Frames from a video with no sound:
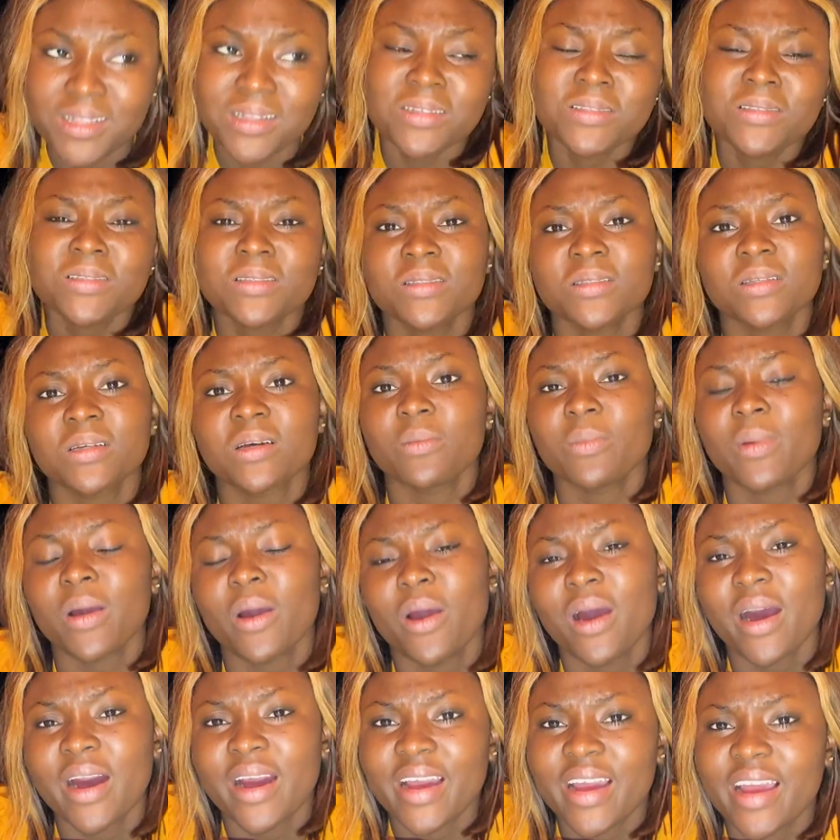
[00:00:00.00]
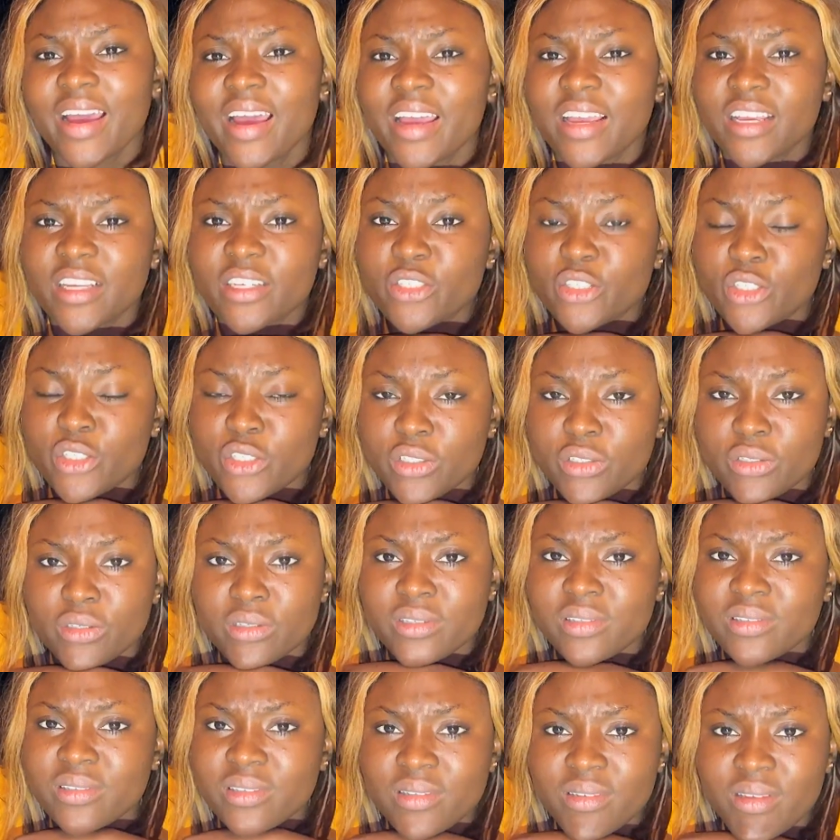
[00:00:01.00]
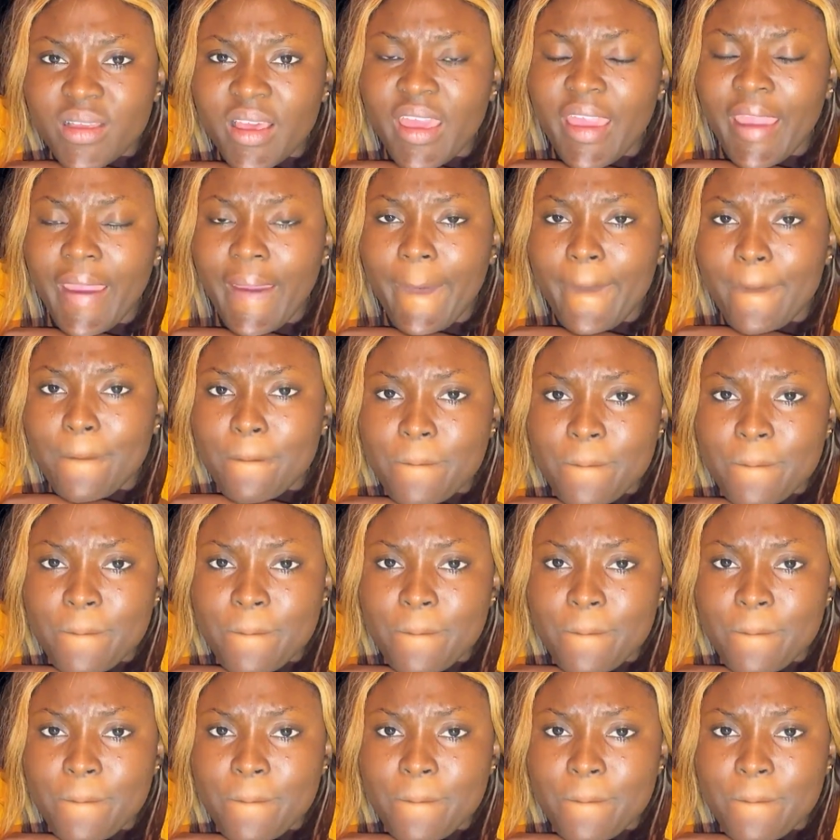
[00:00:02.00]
just talk about anger issues yeah